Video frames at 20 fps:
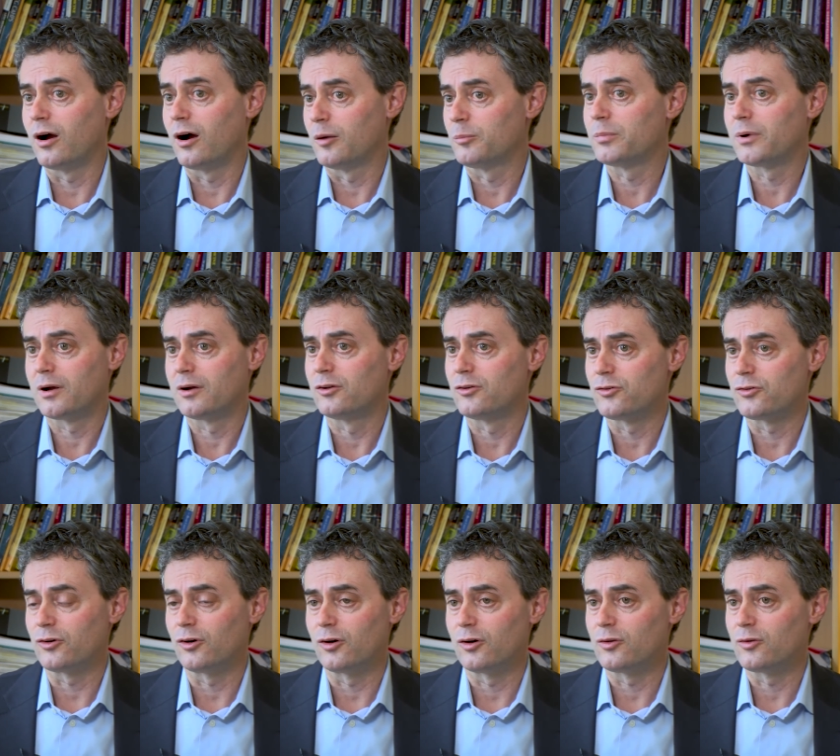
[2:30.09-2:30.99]
up
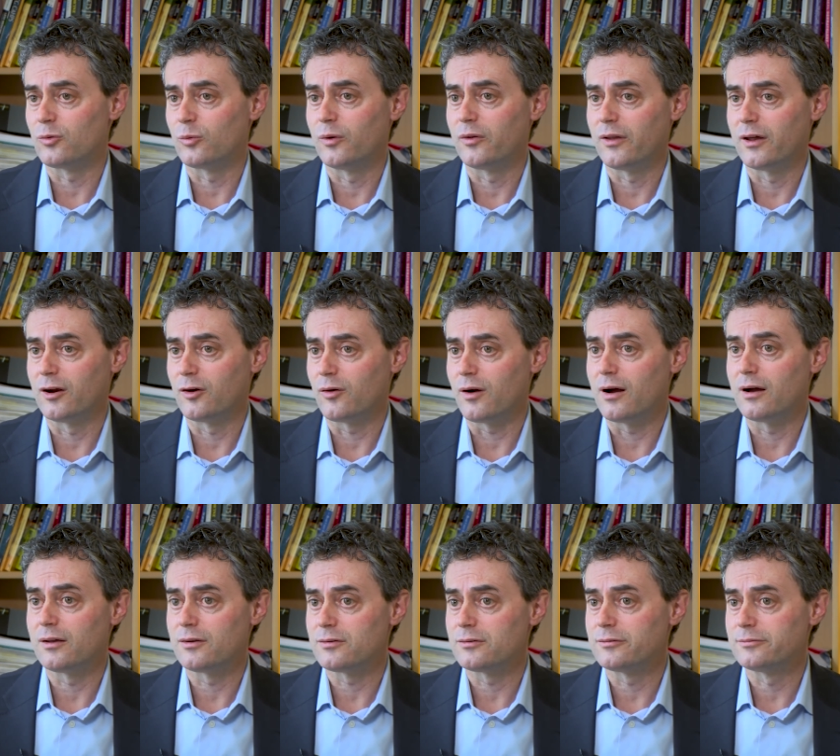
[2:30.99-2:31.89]
concerns when they
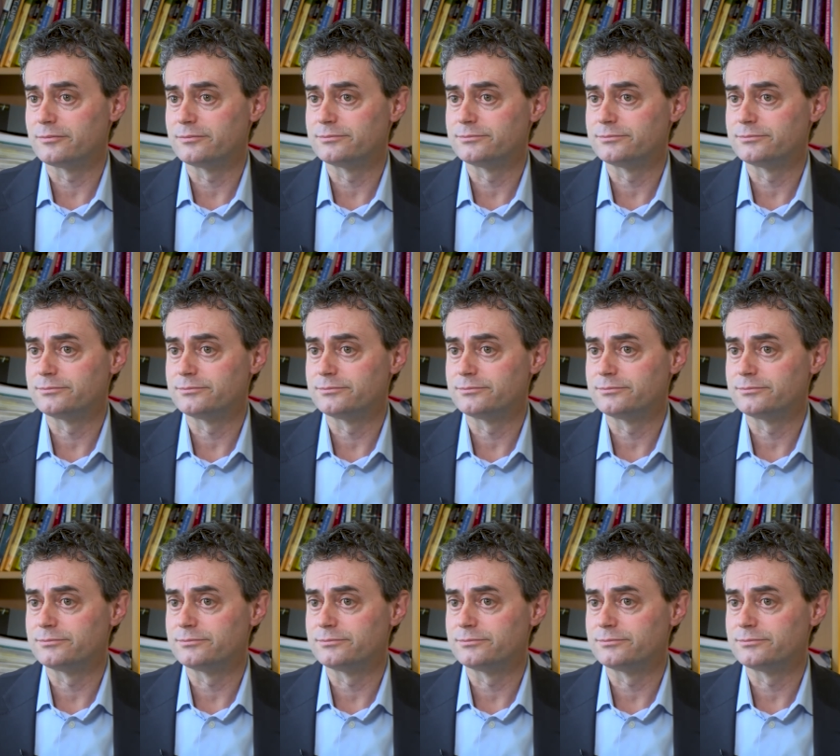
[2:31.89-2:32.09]
arise.